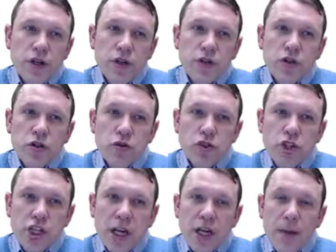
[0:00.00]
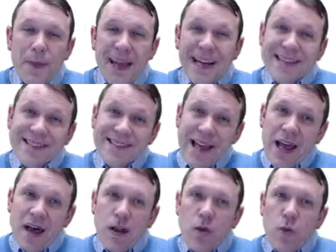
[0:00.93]
we're going to do student checkup
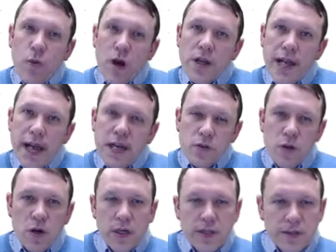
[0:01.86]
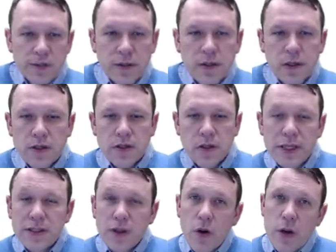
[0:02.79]
Excel 1-1.
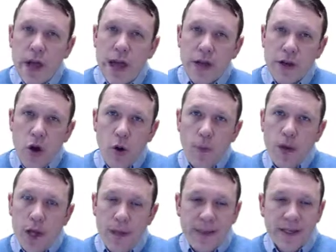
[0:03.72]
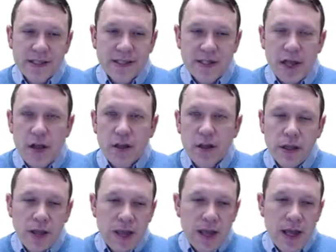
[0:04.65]
So let's go ahead and open up
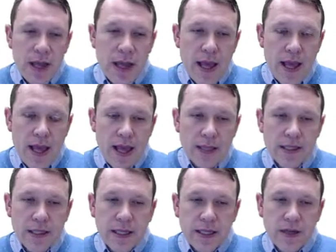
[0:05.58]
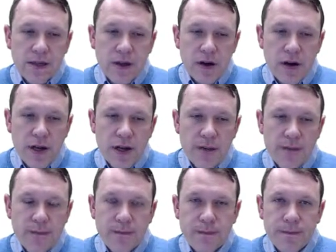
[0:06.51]
Excel and get started.
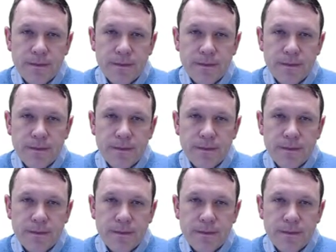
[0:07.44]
